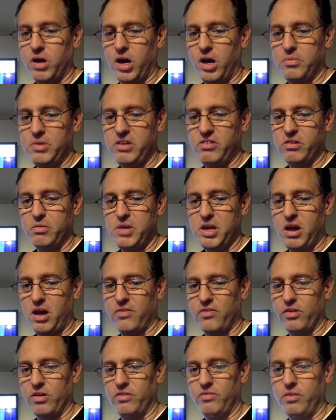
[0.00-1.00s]
Um, he's going to be
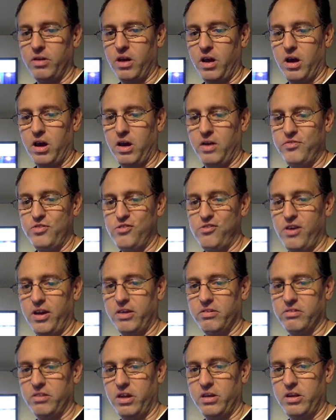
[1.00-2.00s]
covering uh,
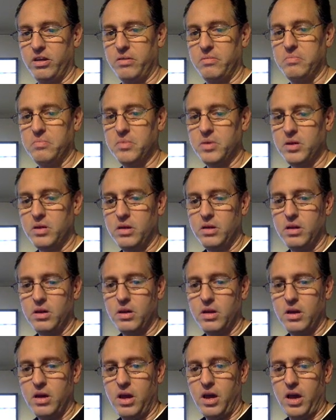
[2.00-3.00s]
Vue.js London.
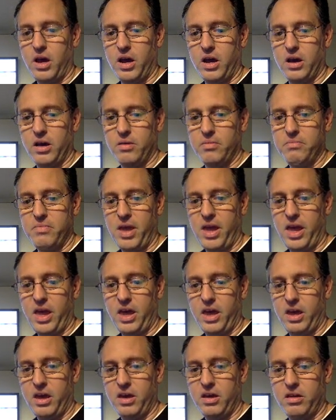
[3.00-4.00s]
Um,
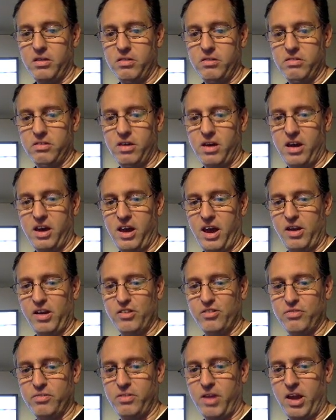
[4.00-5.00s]
and uh, I just